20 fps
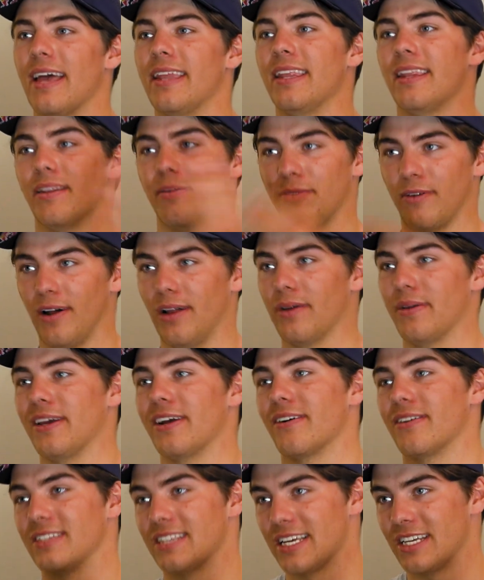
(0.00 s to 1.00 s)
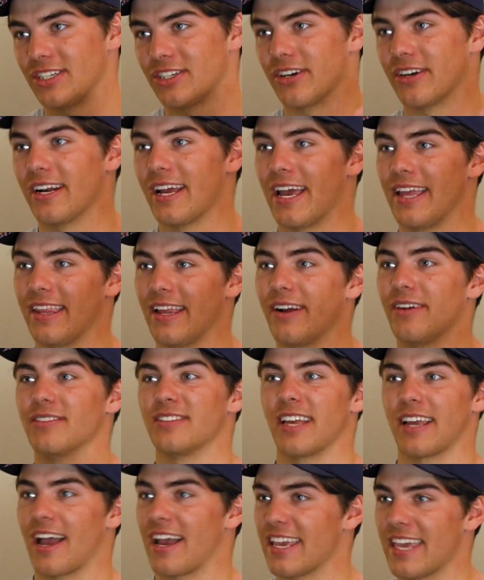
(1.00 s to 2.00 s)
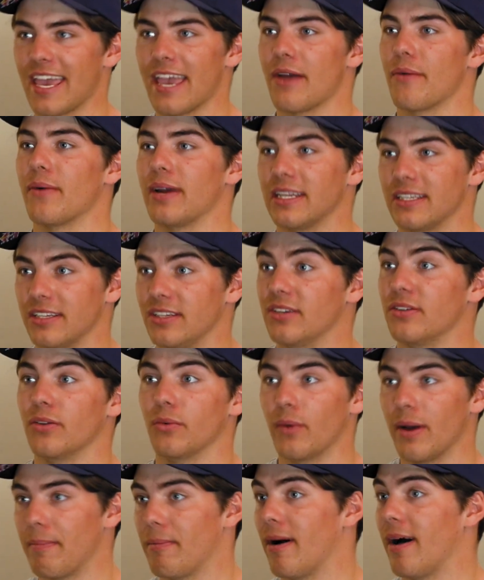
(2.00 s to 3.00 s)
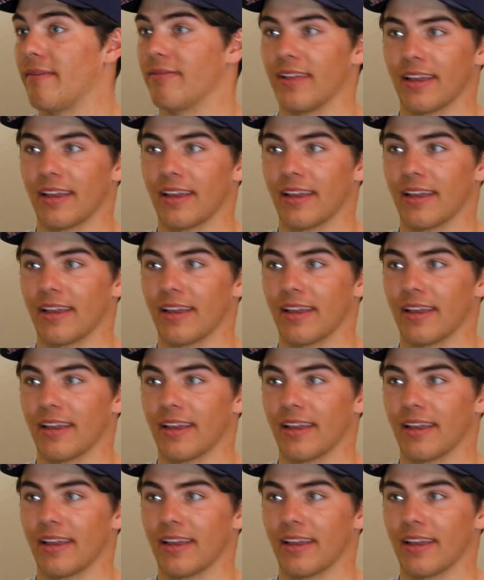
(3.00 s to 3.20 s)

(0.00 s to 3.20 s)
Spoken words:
And then the following year I was injured, and then I was like, I can't wait to do the whip off.